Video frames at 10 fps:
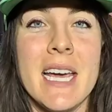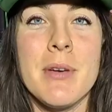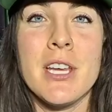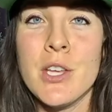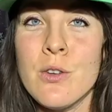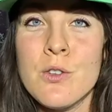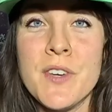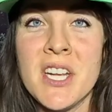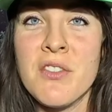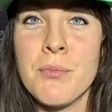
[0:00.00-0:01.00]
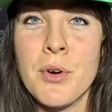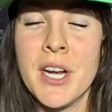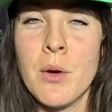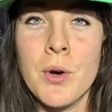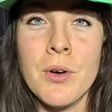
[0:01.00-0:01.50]
I am a huge fan of
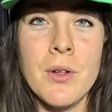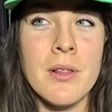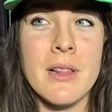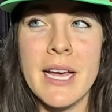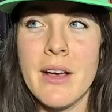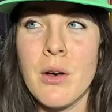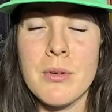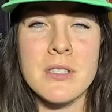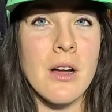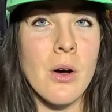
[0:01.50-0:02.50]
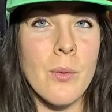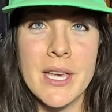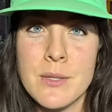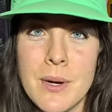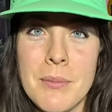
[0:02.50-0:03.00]
merino wool. I almost
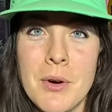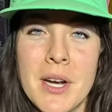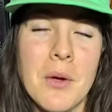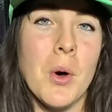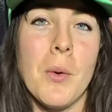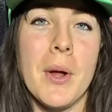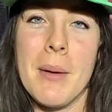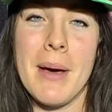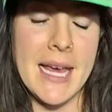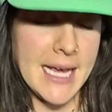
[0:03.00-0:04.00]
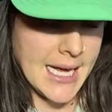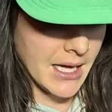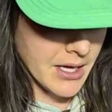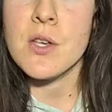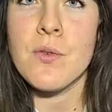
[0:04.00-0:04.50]
always wear merino wool when I'm
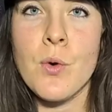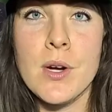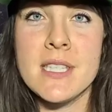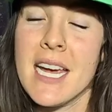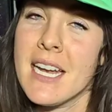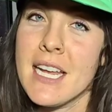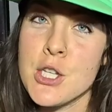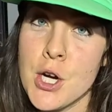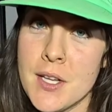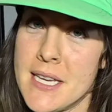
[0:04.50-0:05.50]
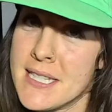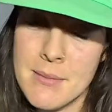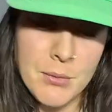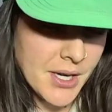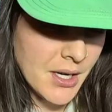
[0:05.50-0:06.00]
hiking. So of course I had to get Charlie
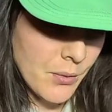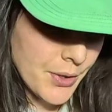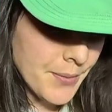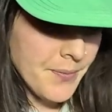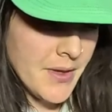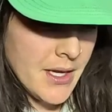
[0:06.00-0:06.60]
some merino wool.